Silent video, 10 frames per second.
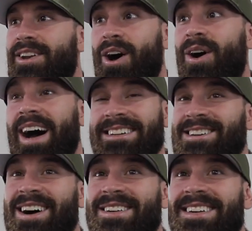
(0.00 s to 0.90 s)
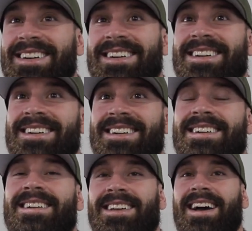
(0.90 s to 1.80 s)
No, I drove.
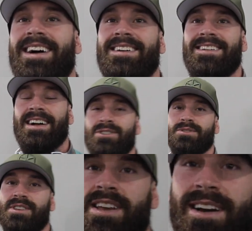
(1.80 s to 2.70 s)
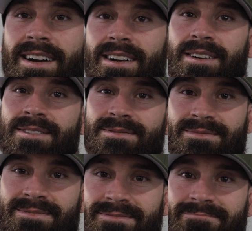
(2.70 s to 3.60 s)
Yeah, I drove to the E R.
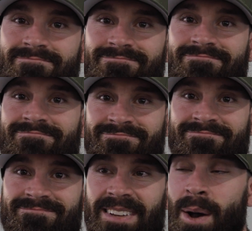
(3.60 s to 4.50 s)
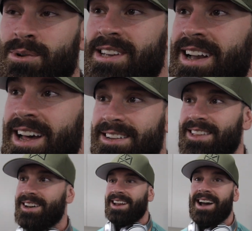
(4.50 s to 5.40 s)
I was like, gotta thug it